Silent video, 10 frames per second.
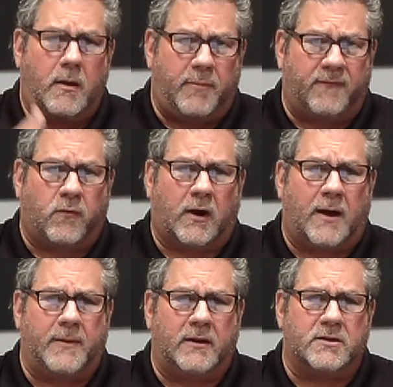before
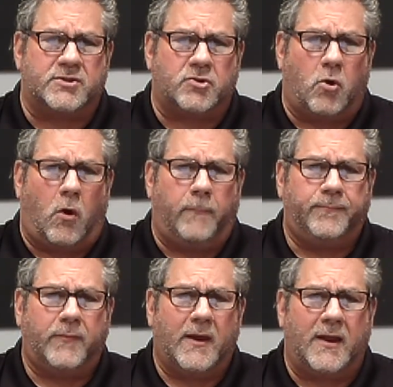coming to school,
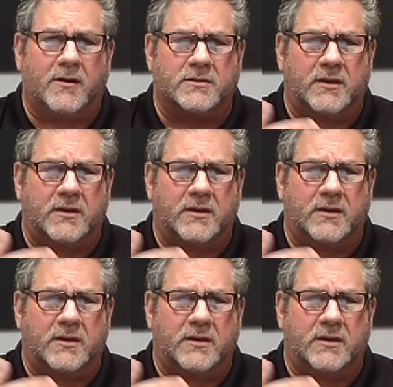and